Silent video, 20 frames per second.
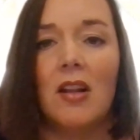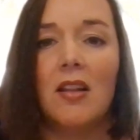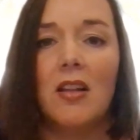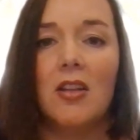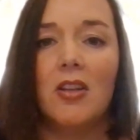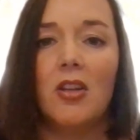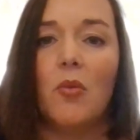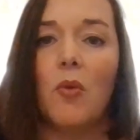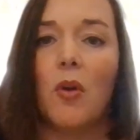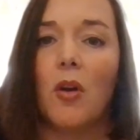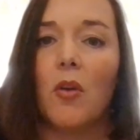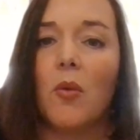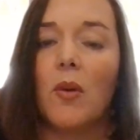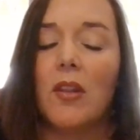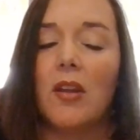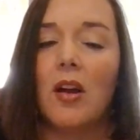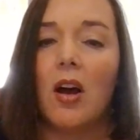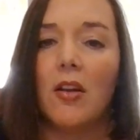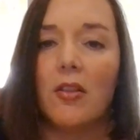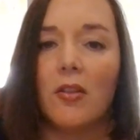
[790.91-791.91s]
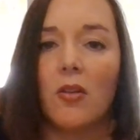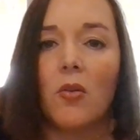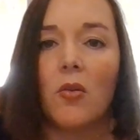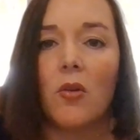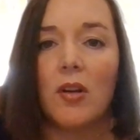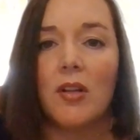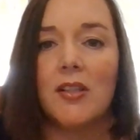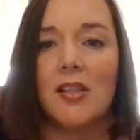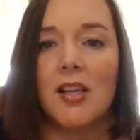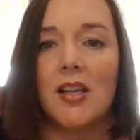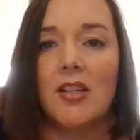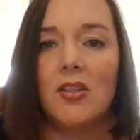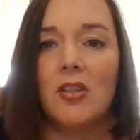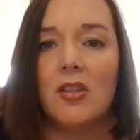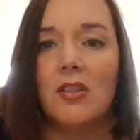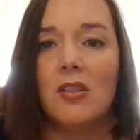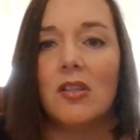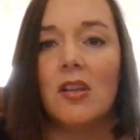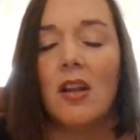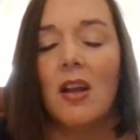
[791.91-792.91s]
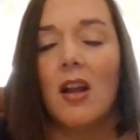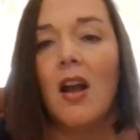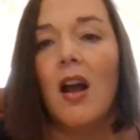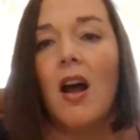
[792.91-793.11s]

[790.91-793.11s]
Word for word: And then you work with other organizations.